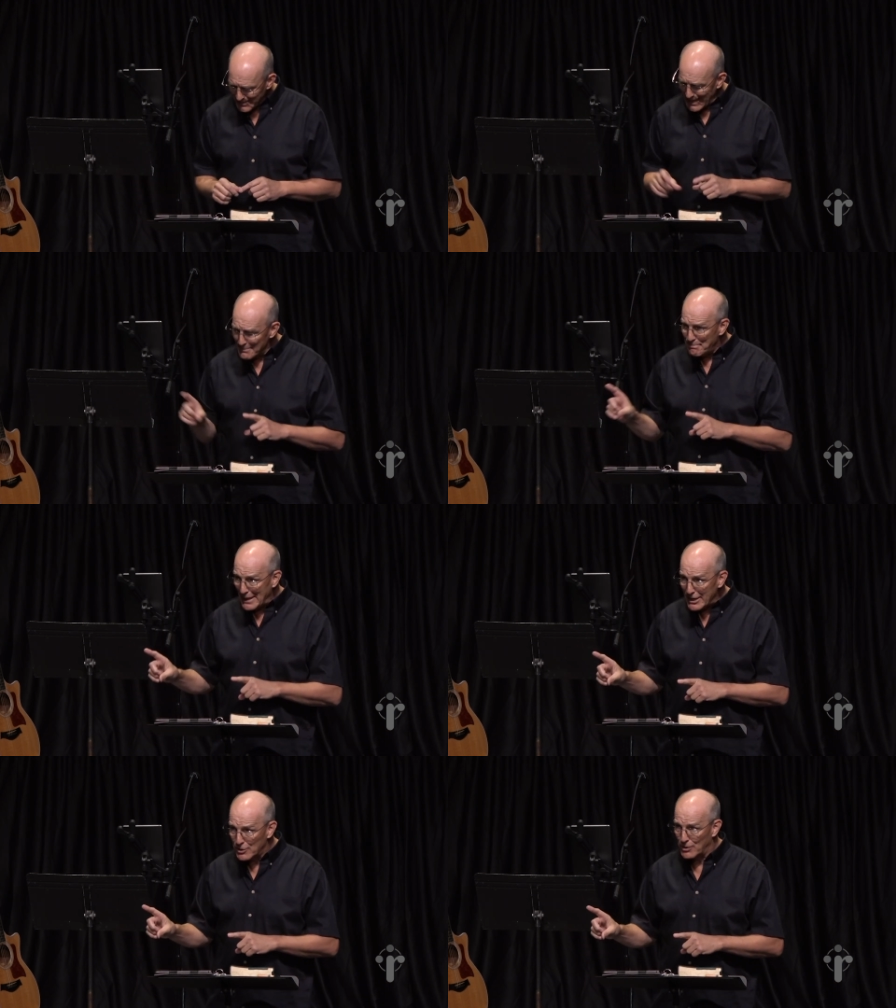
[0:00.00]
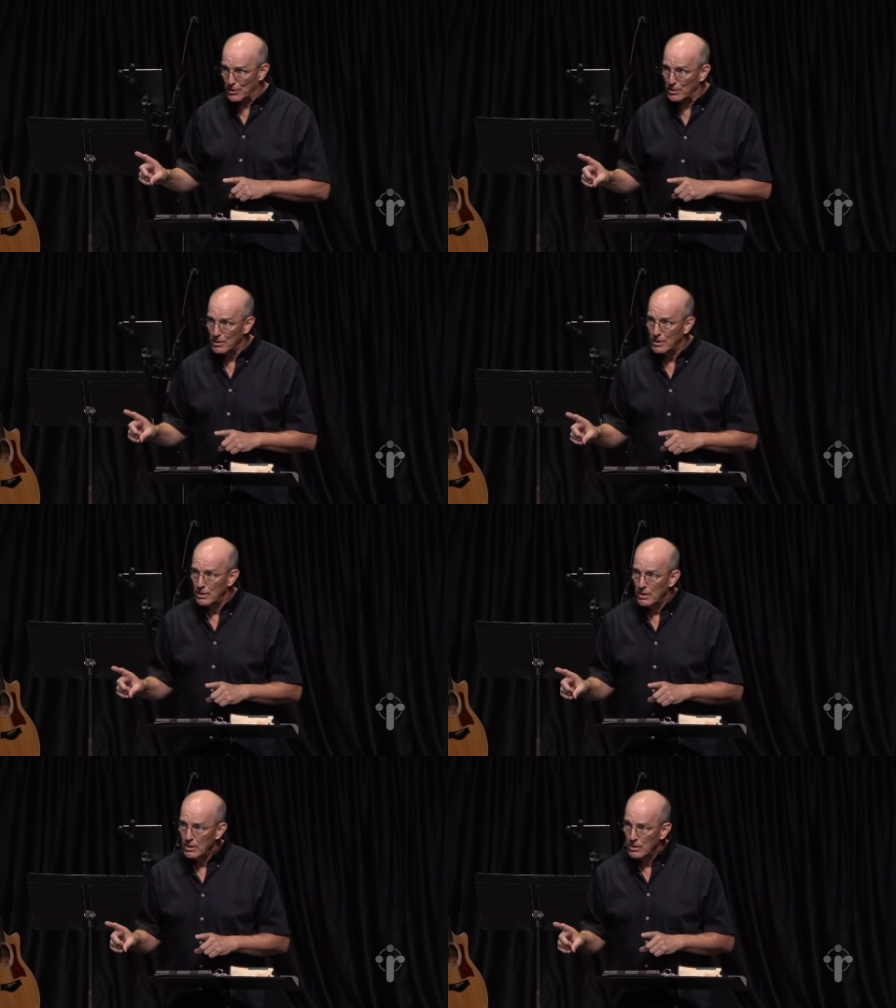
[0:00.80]
And Peter,
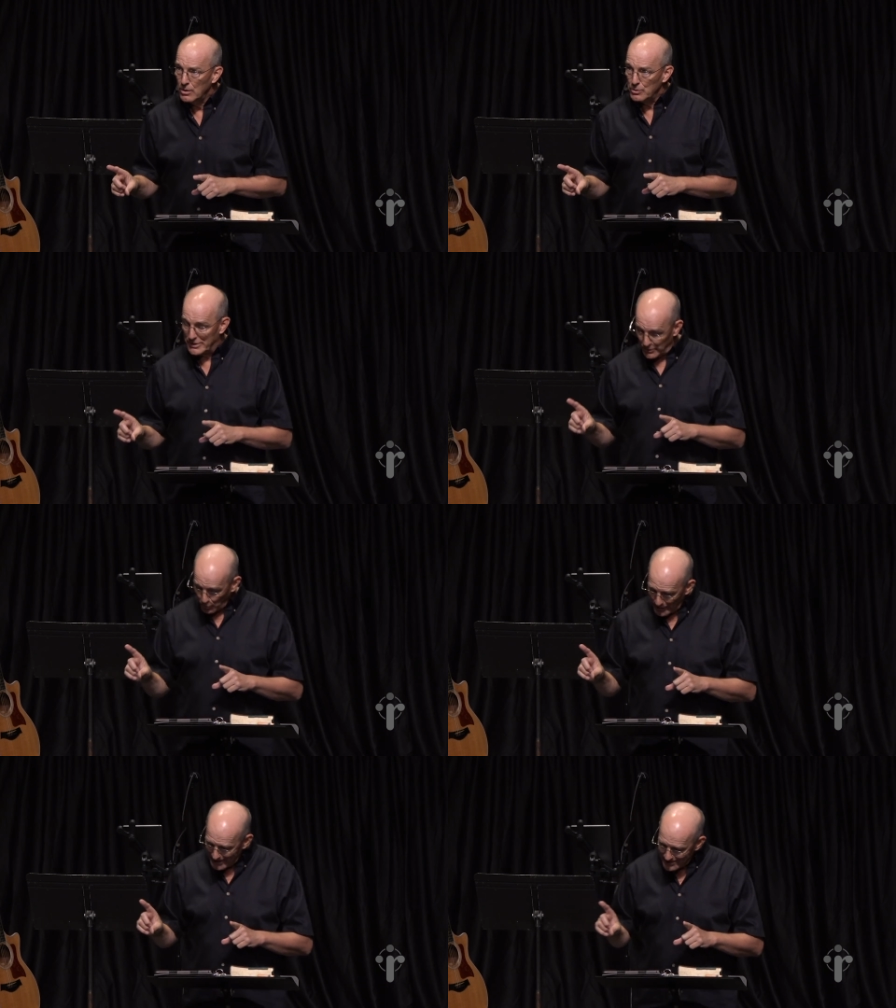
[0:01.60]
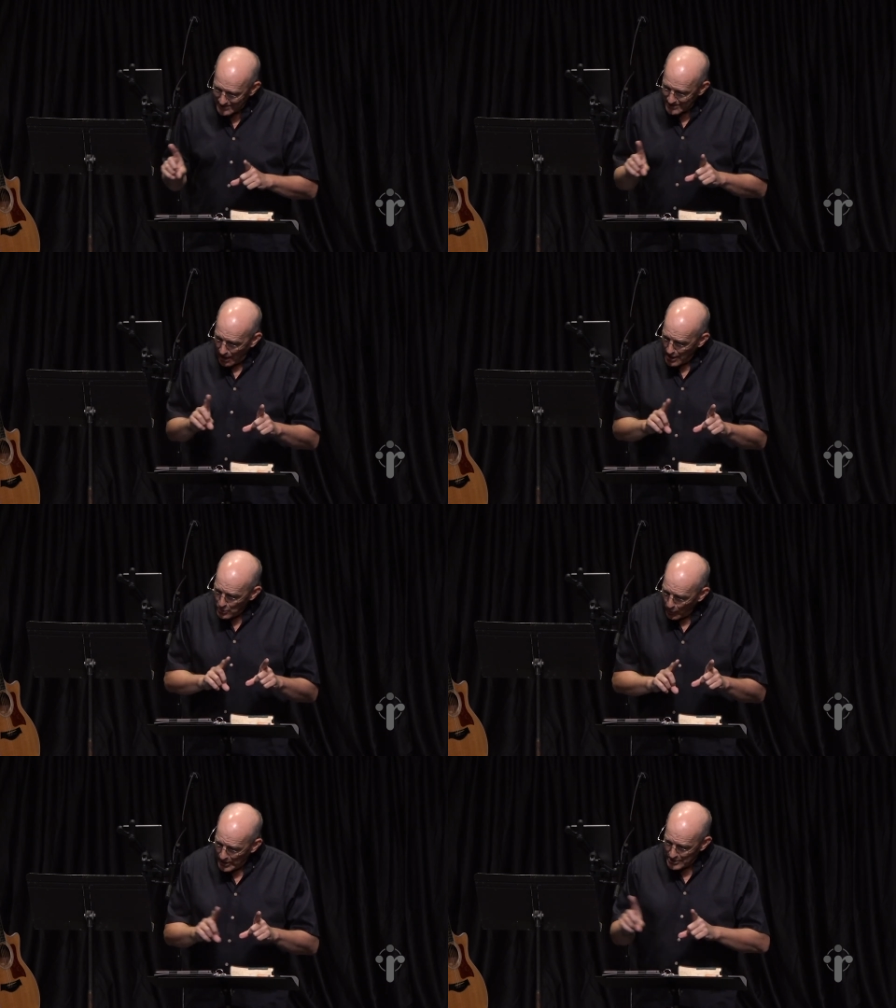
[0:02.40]
who didn't want to get
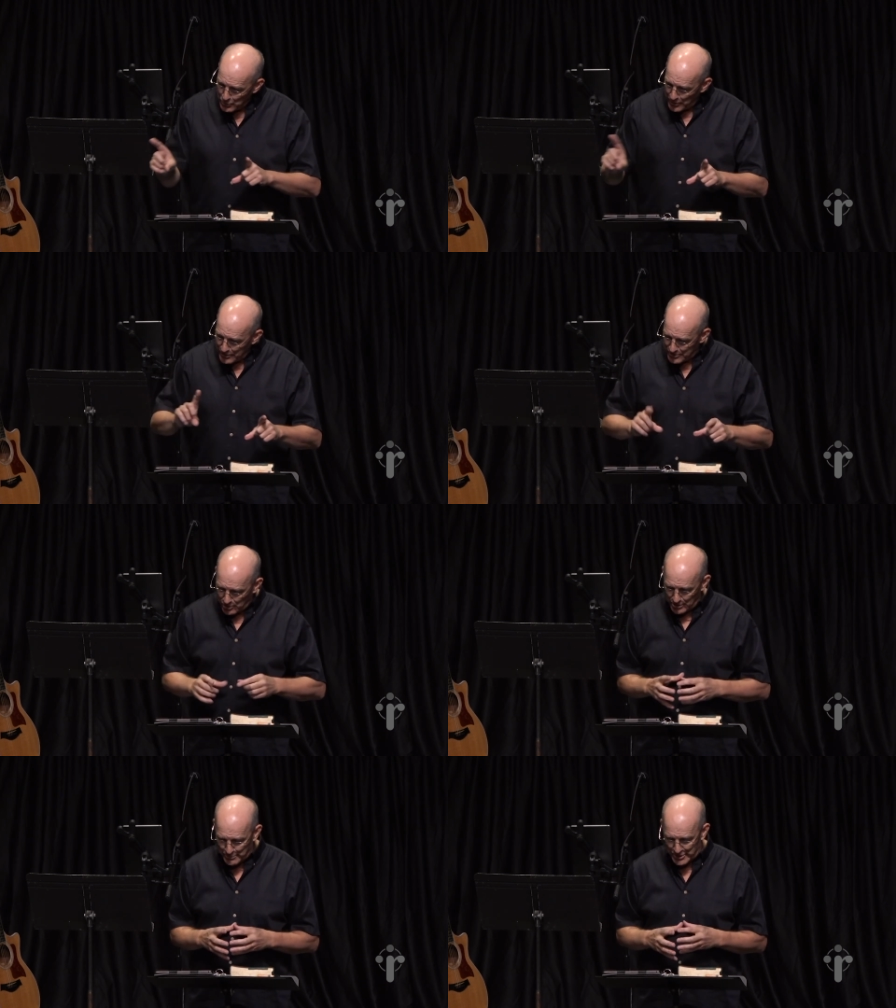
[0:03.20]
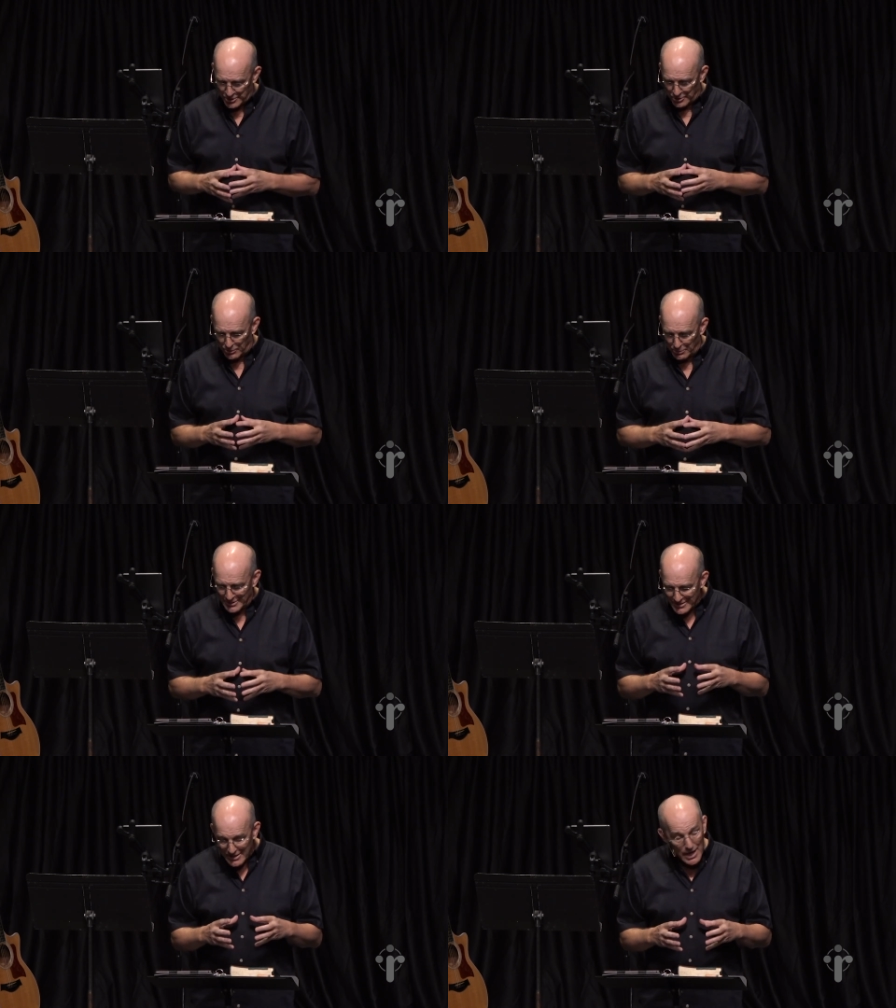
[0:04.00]
sideways with the circumcision group,
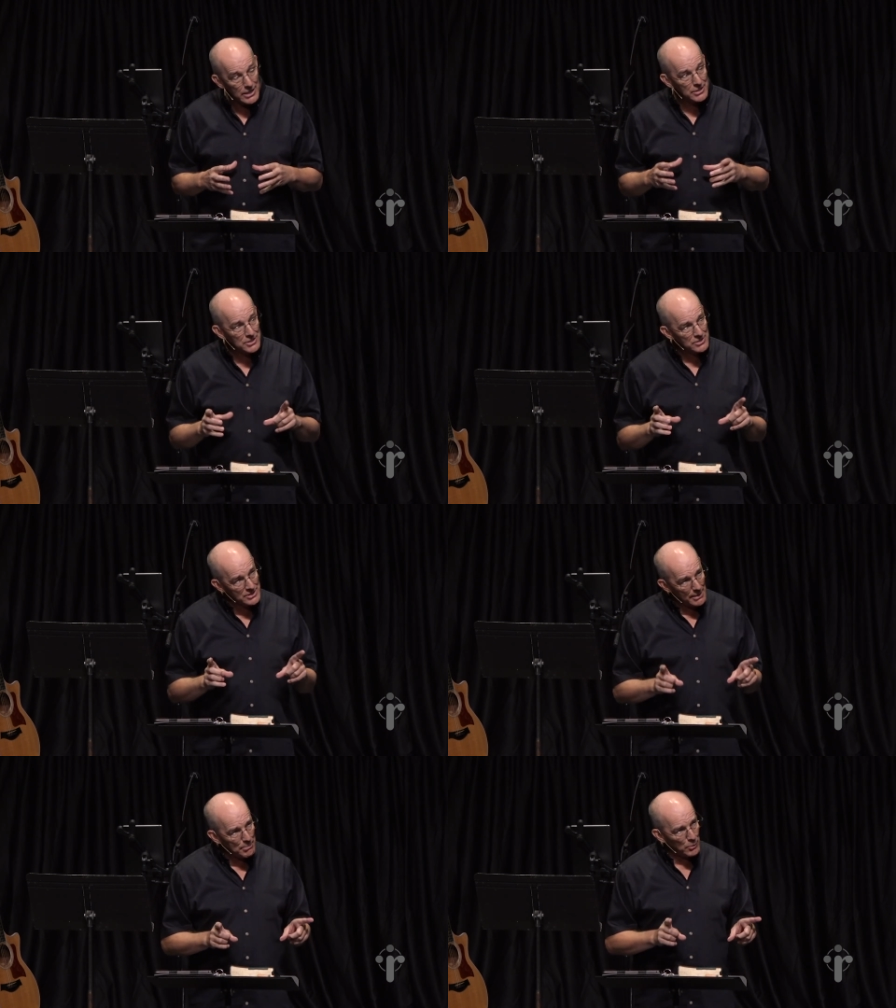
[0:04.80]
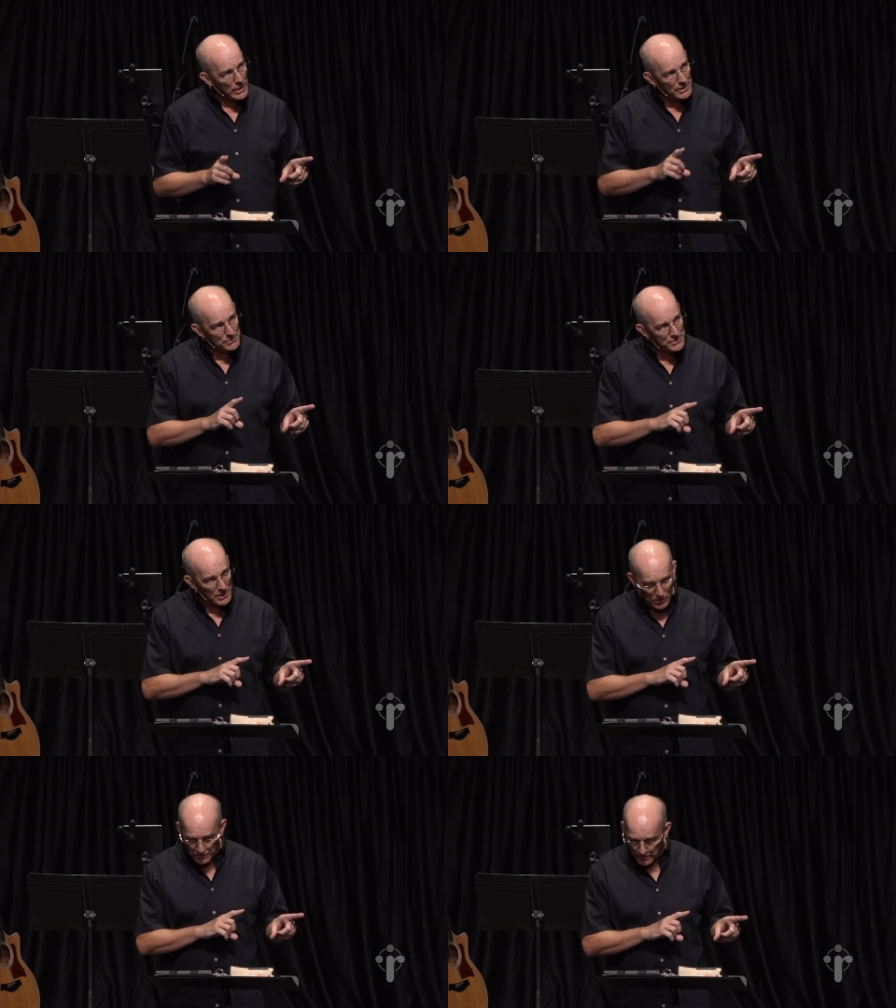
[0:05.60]
decided to separate
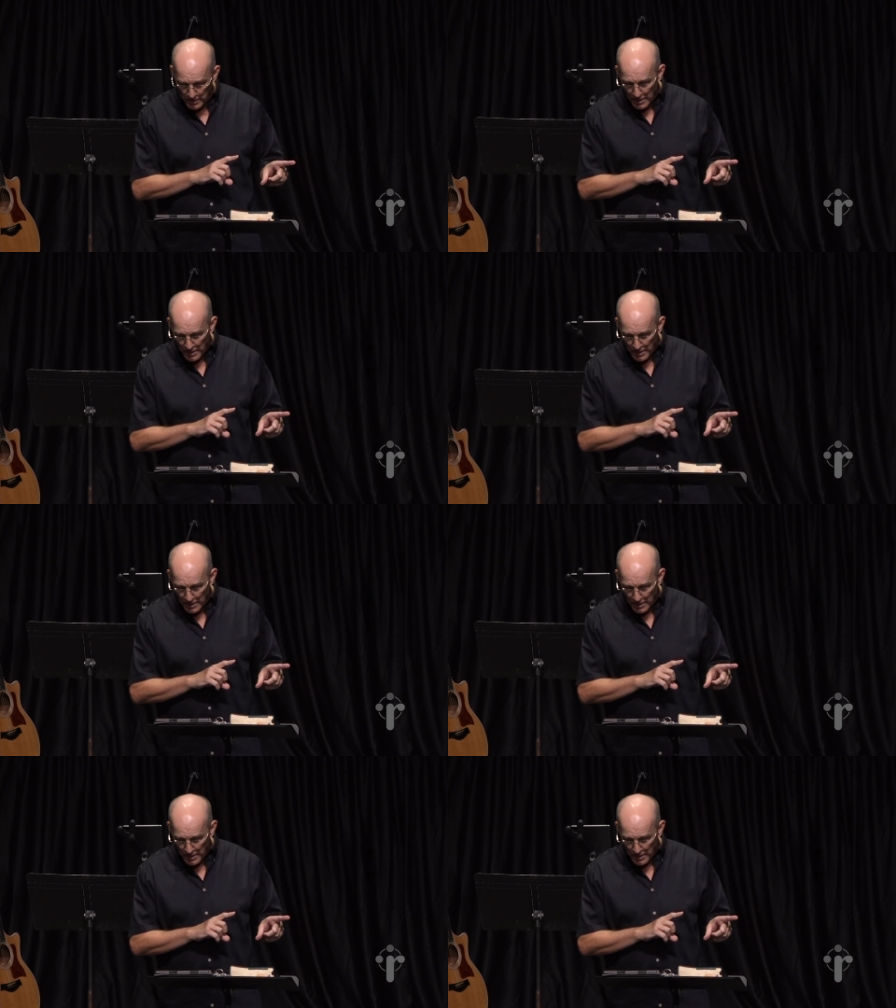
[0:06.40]
himself